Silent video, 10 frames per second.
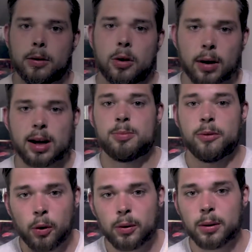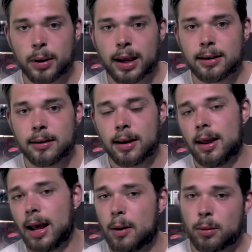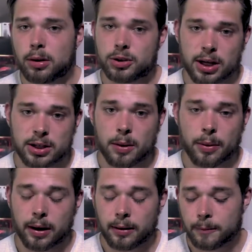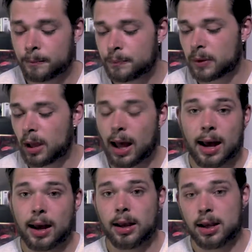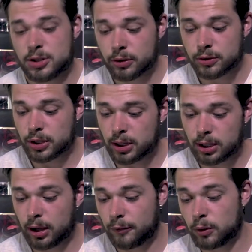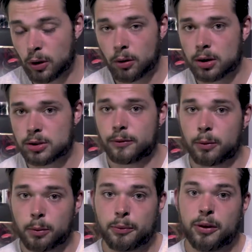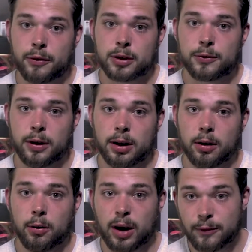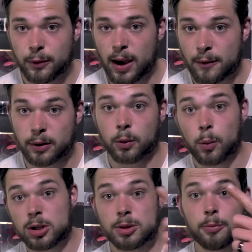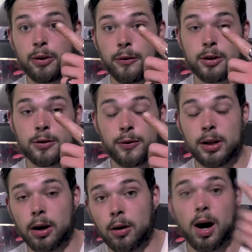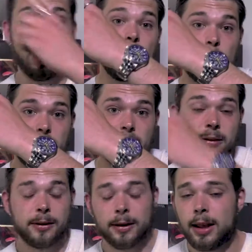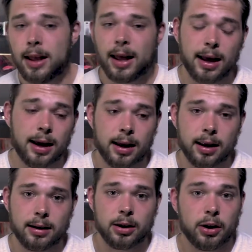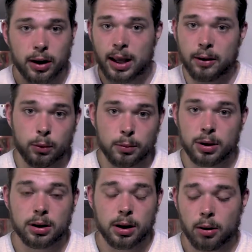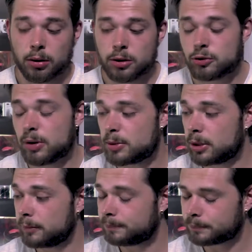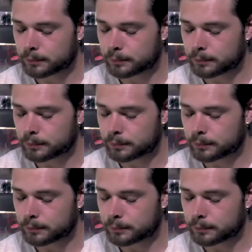So guys, before we begin, I wanted to say something. As you can see, if you noticed from the previous video, if you haven't watched the previous video, up here, and the link will be down in the description.